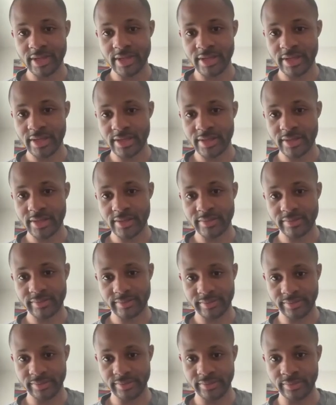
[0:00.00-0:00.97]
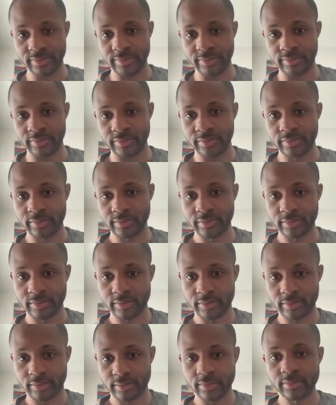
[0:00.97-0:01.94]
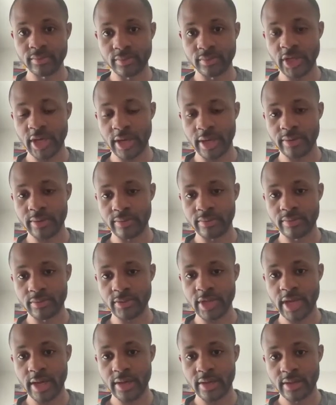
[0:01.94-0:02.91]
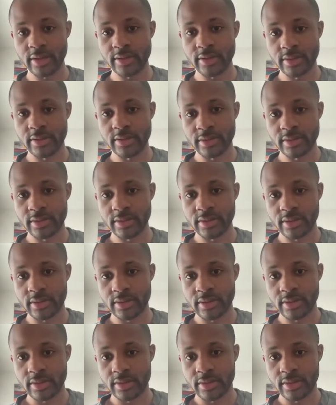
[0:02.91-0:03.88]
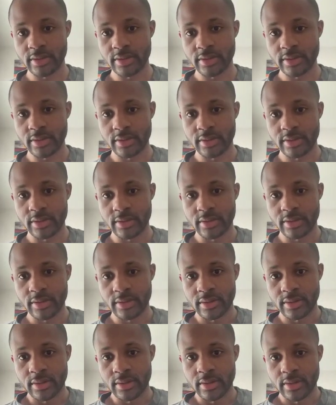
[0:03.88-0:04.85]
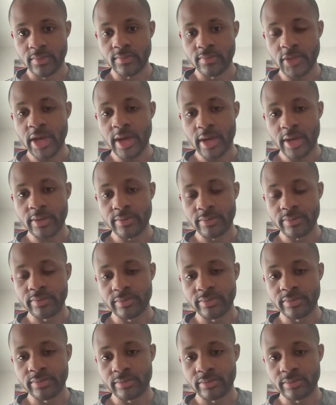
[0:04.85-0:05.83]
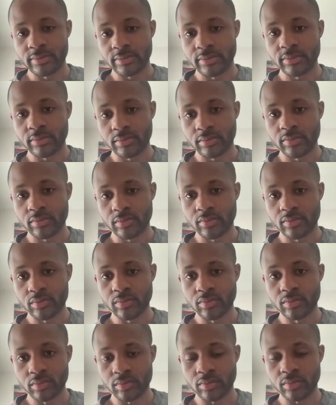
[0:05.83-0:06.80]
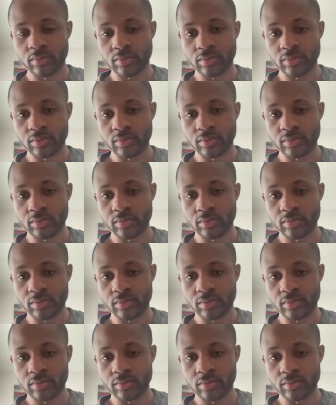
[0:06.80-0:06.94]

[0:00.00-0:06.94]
No words are spoken by the person on screen.